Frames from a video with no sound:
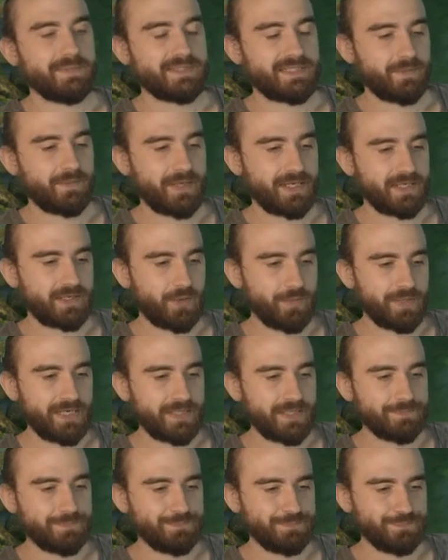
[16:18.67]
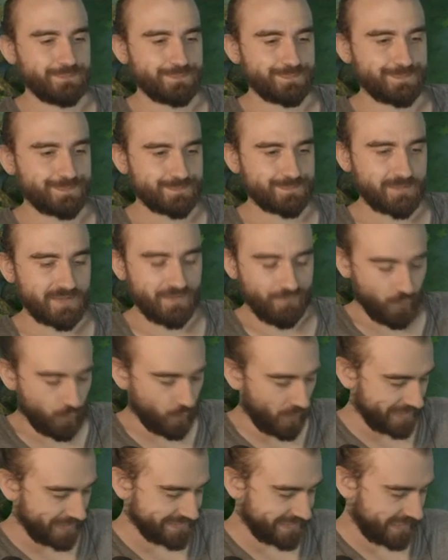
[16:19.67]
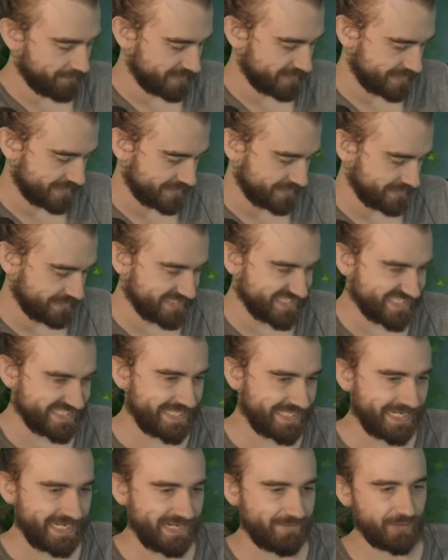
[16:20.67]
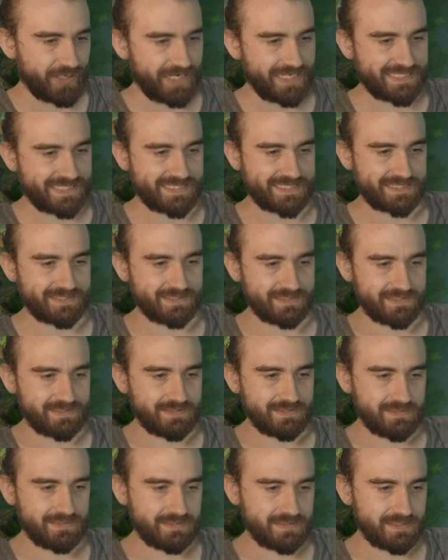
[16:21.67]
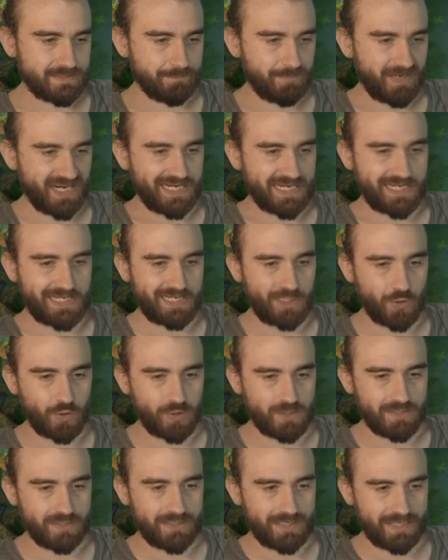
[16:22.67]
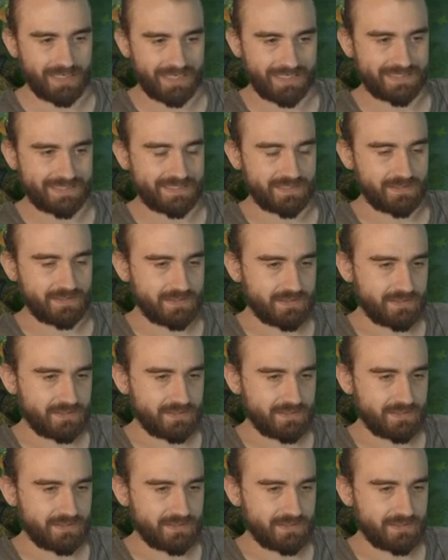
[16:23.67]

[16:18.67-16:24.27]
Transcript: Their mana coming in. For one damage, it's delivering it by claw and...